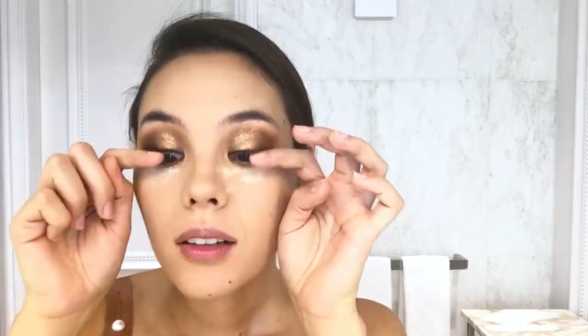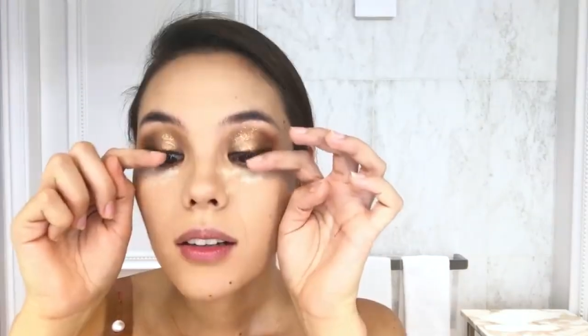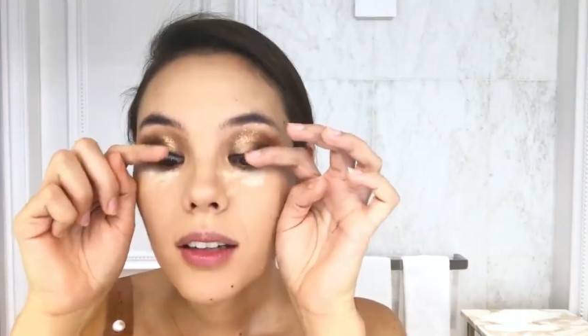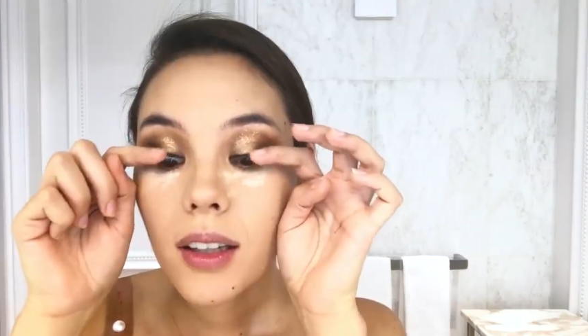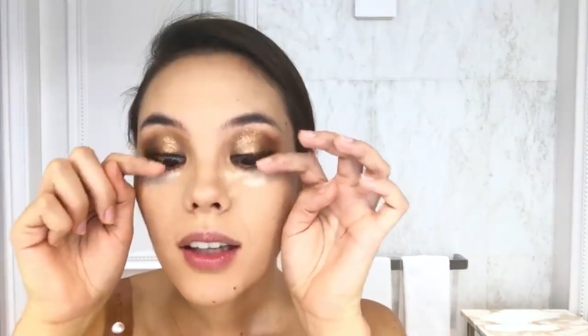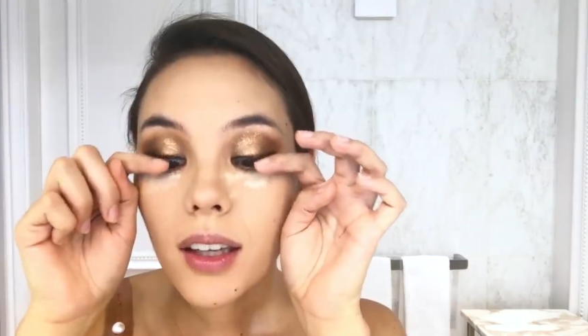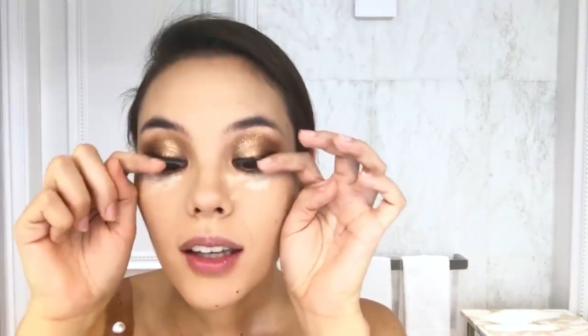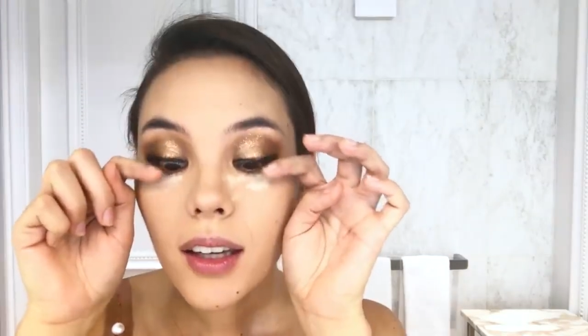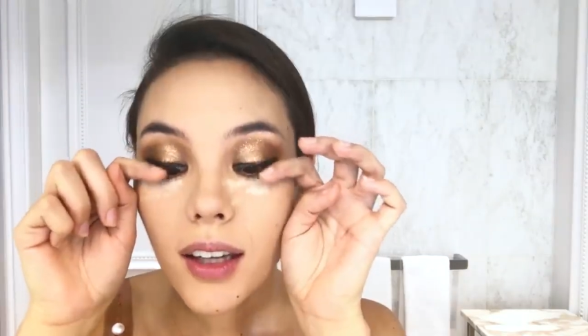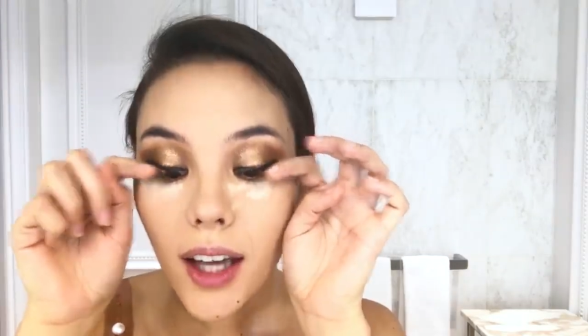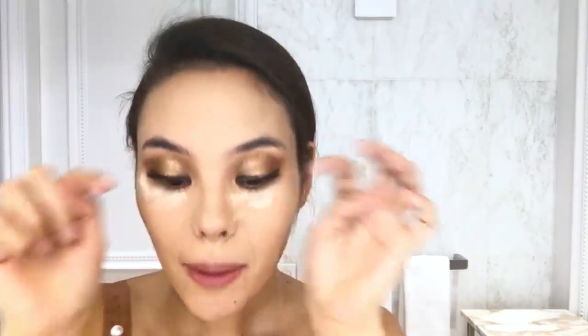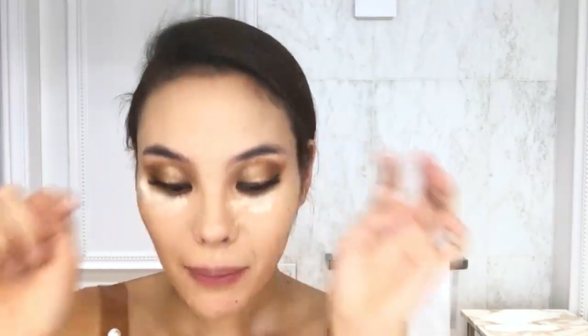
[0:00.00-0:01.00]
Okay,
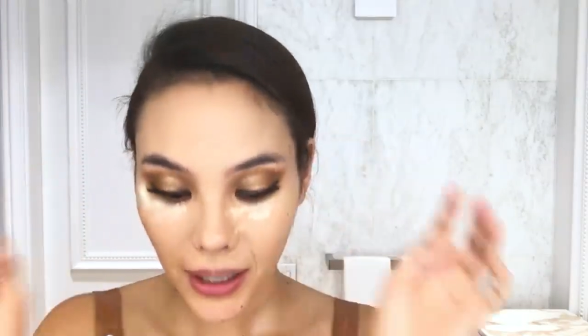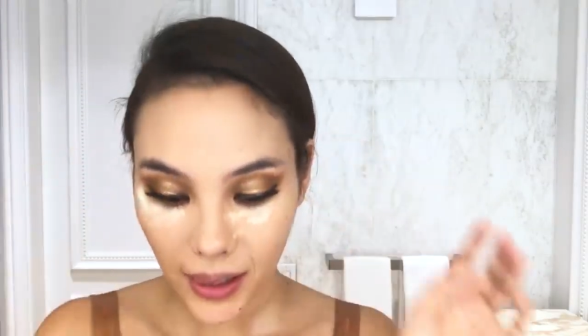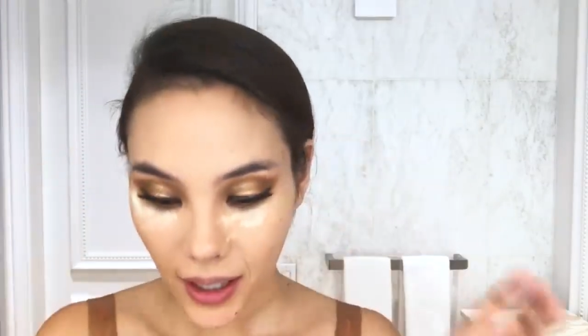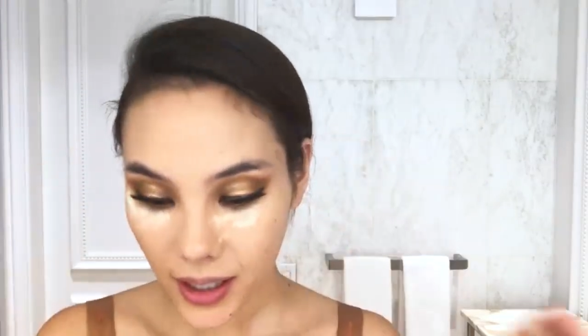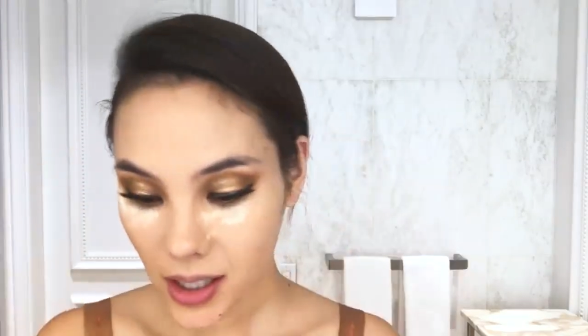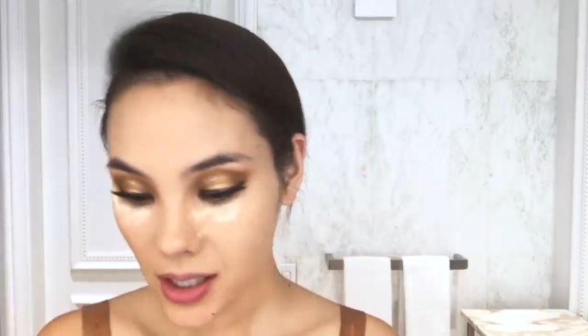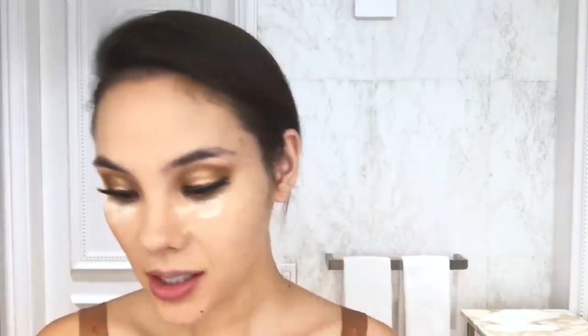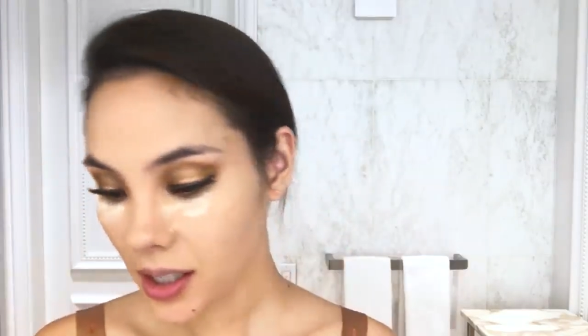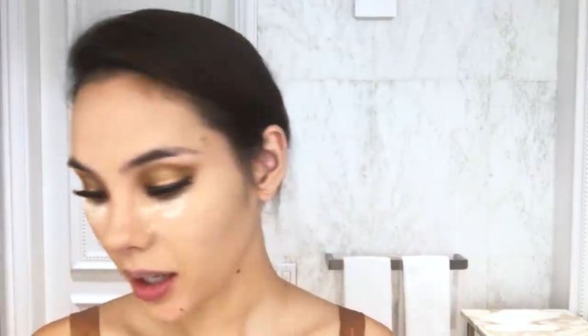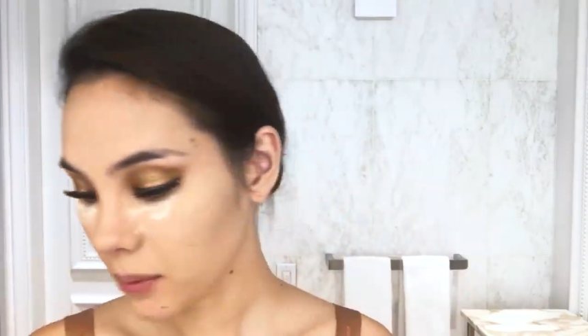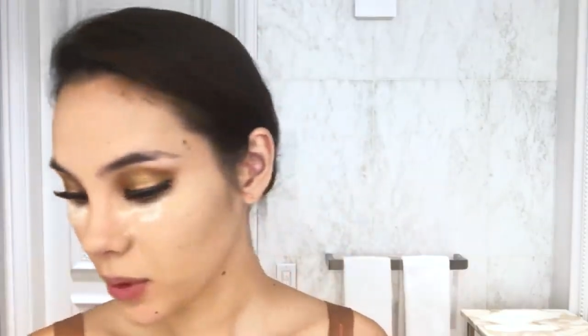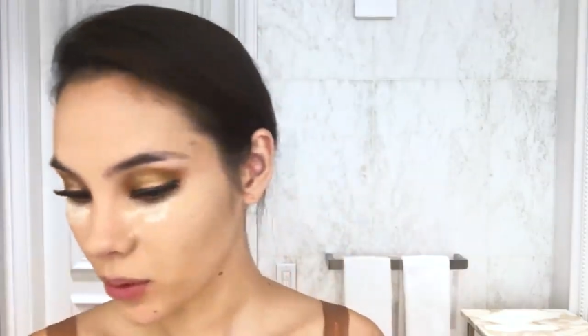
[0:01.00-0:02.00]
I got my lashes.
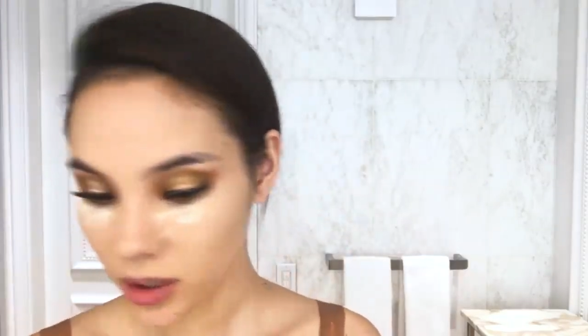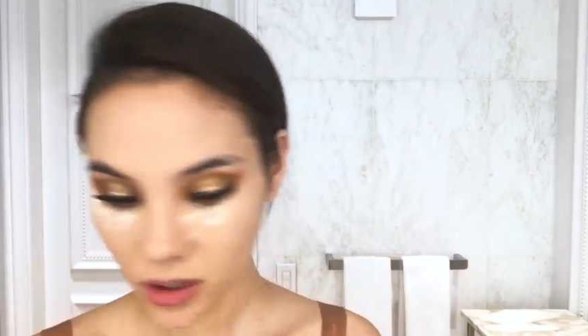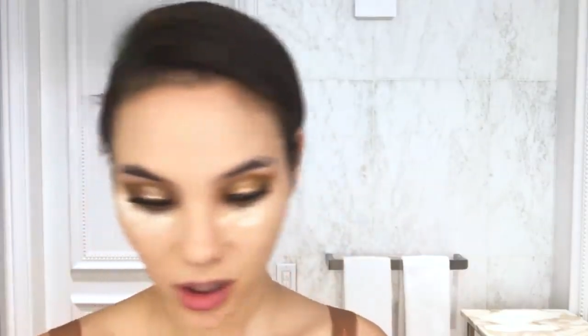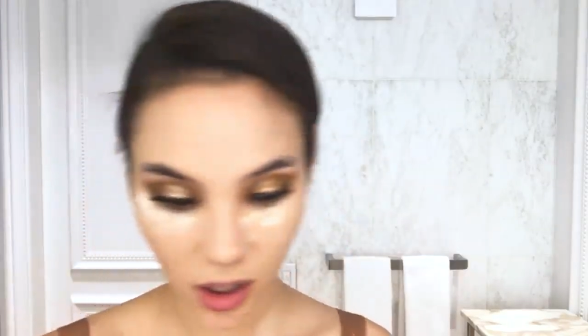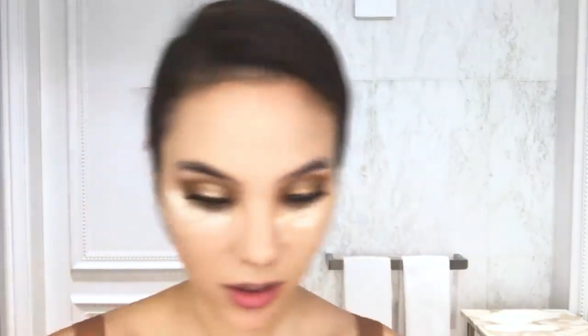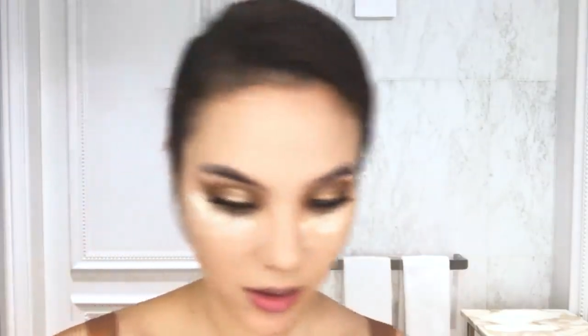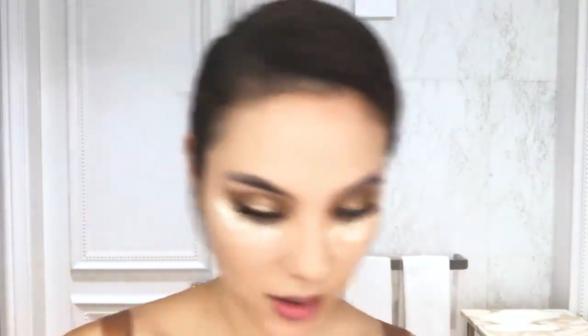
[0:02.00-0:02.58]
I'm gonna chuck